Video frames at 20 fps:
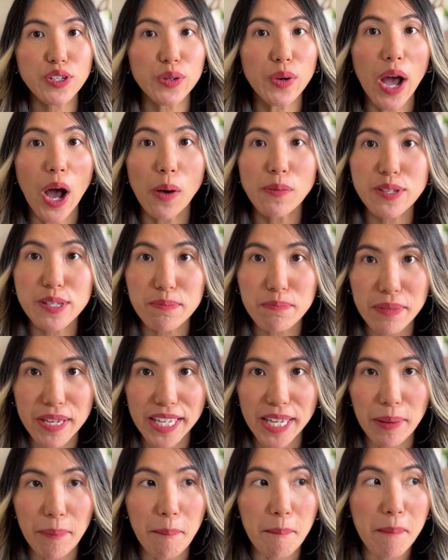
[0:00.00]
helps
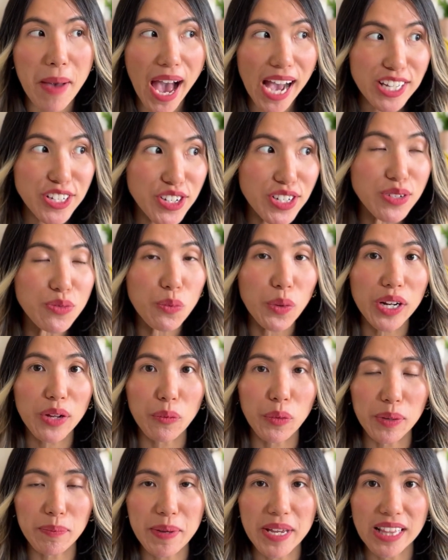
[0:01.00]
me imagine what it
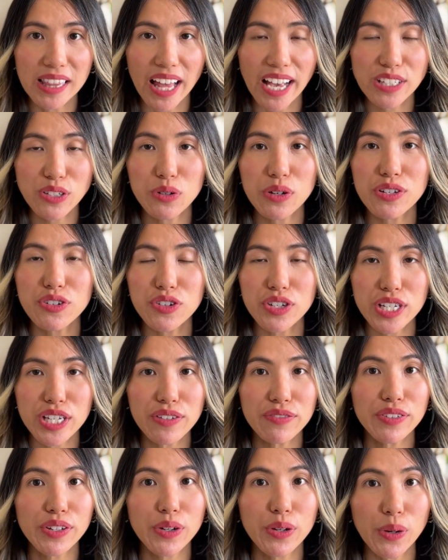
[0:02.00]
would be like to
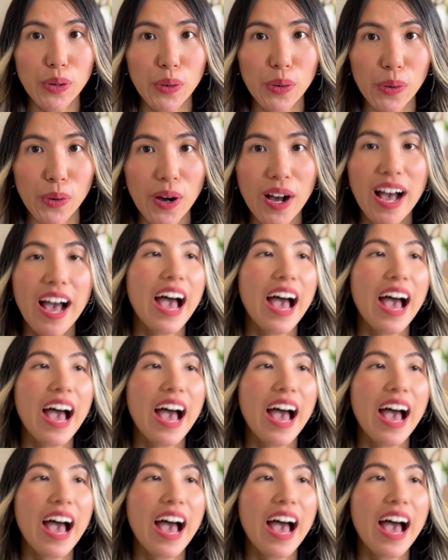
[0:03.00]
achieve the goal.